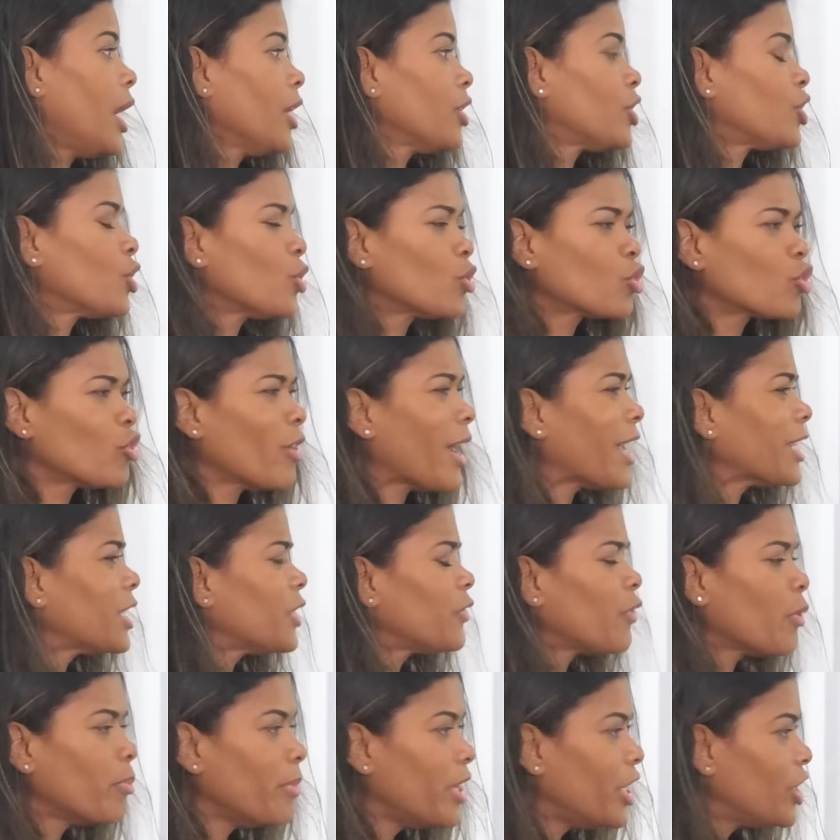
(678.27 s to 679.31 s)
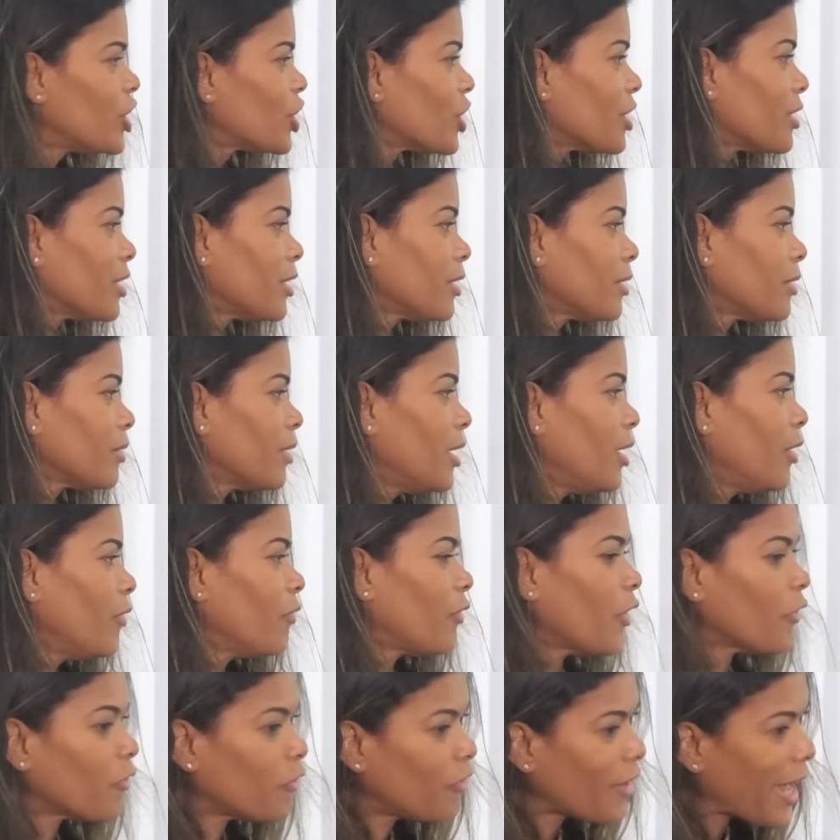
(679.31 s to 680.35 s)
so transformational,
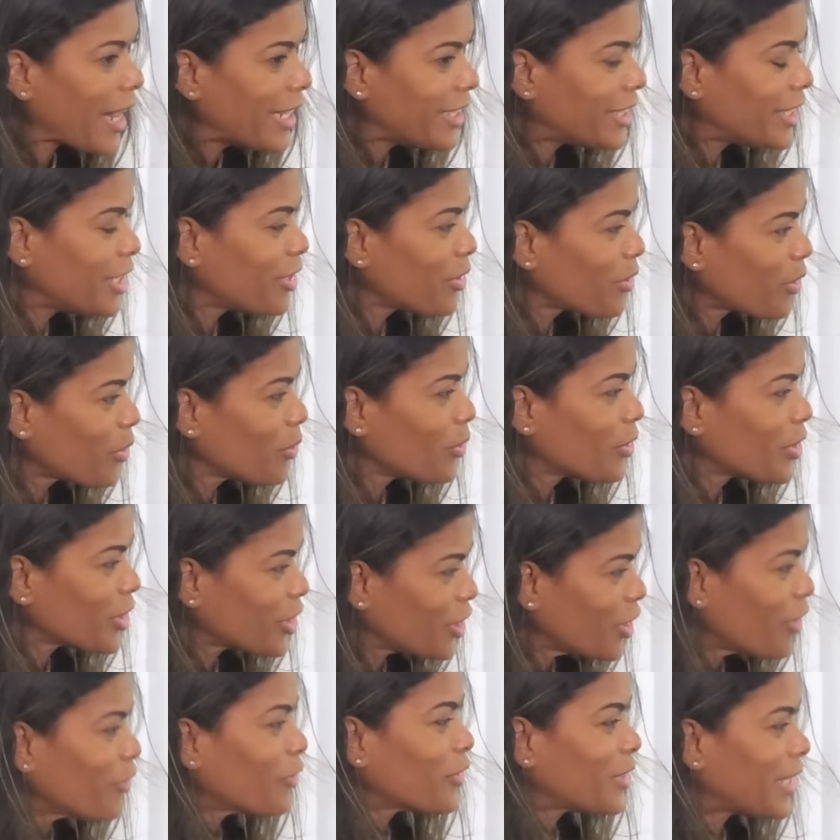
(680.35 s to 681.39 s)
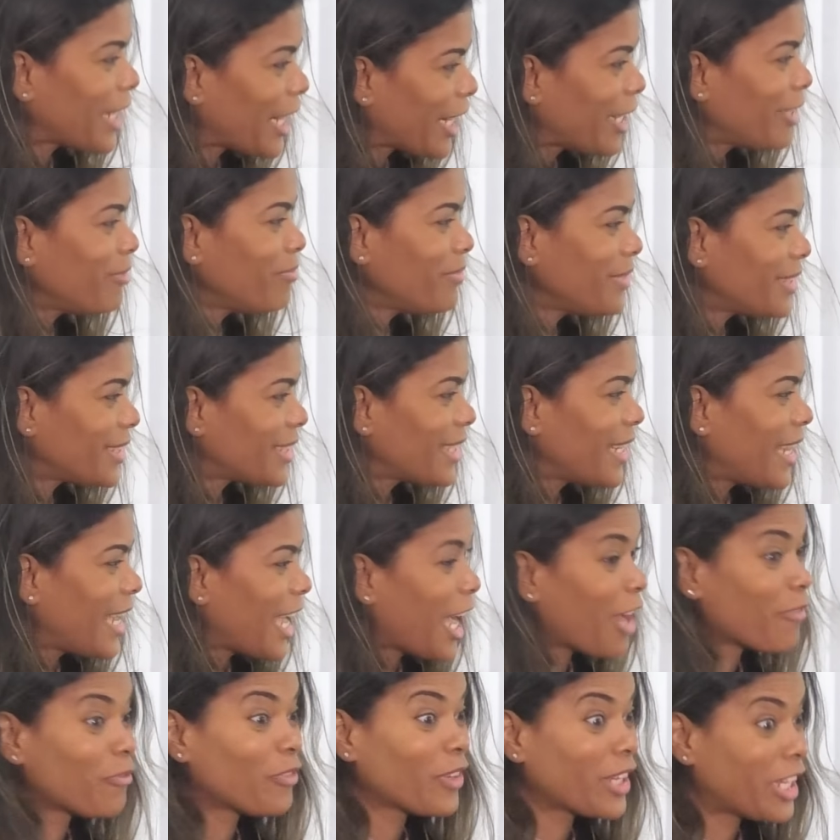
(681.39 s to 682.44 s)
for fighting through the tough times,
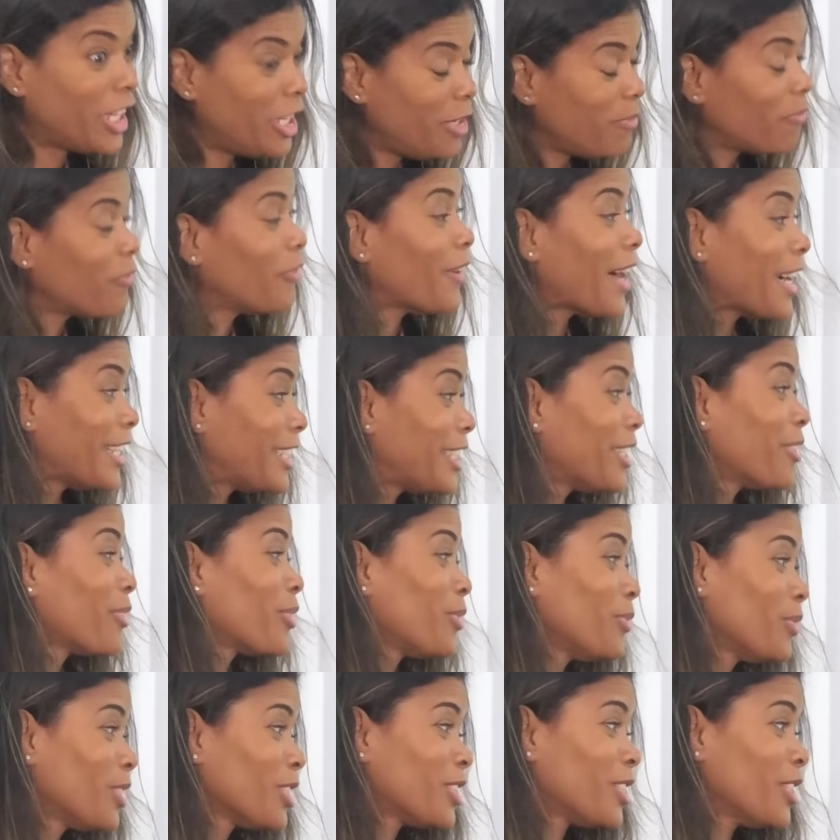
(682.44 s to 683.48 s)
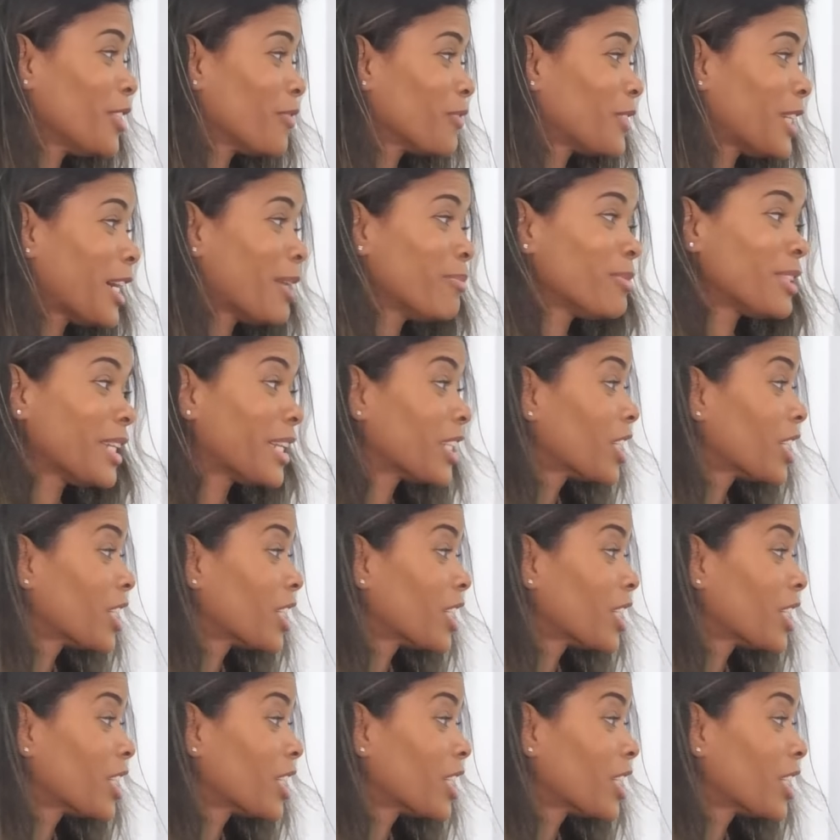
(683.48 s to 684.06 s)
and for keep fighting through the tough times.